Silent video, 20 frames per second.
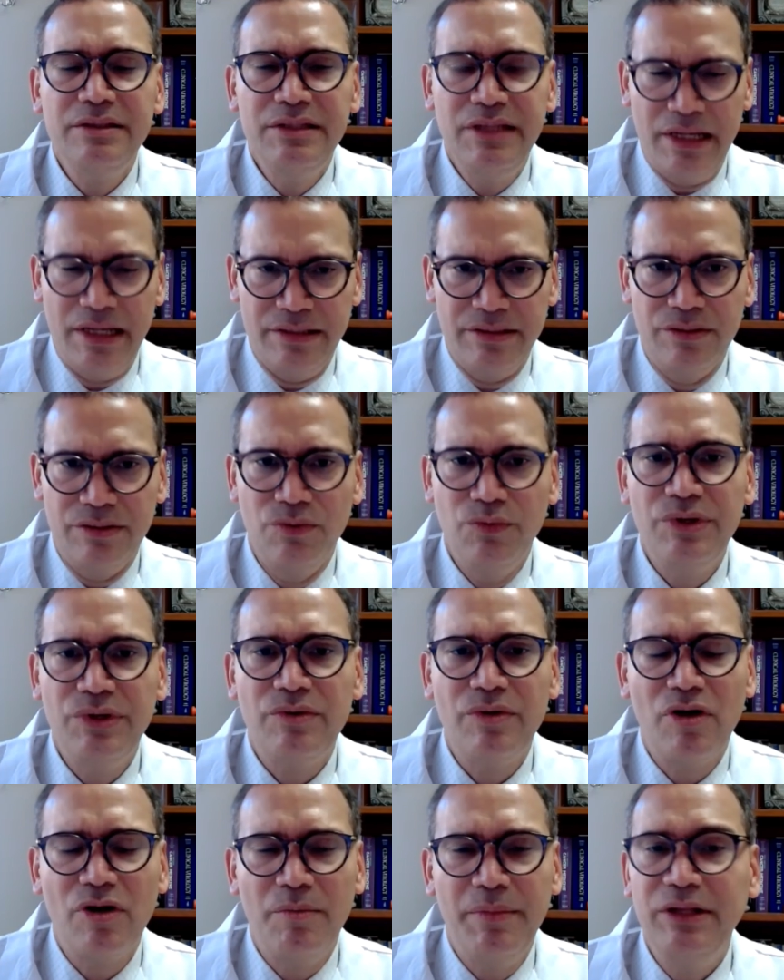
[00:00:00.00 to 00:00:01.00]
yes, we
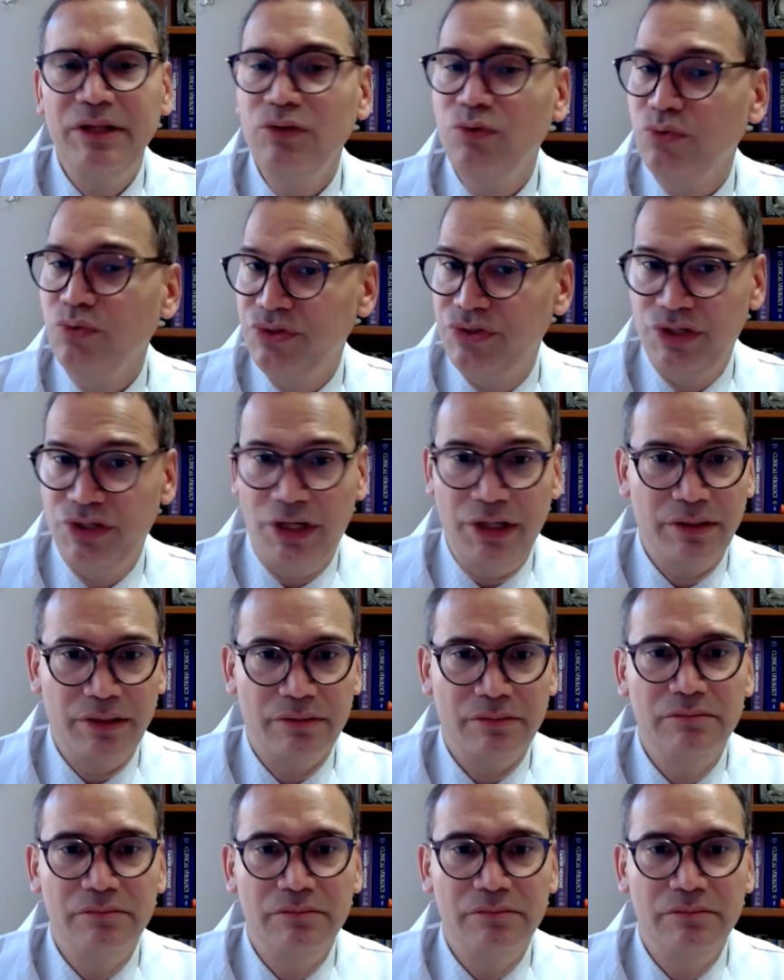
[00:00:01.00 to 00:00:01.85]
recommend to start